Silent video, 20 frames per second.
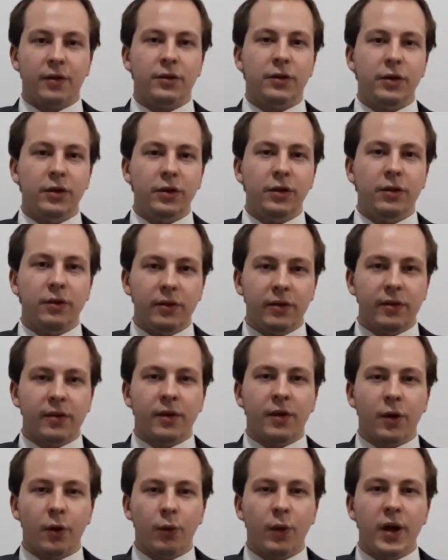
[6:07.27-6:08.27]
to use
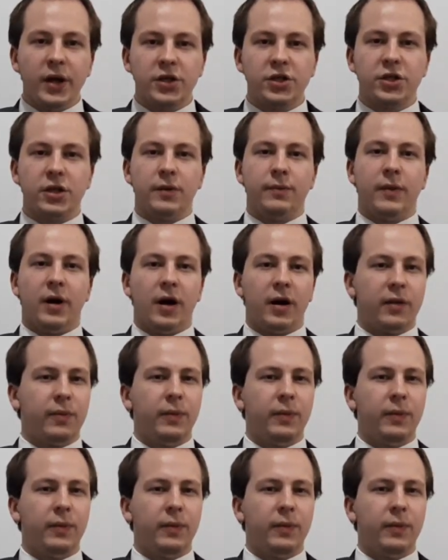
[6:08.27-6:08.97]
question marks,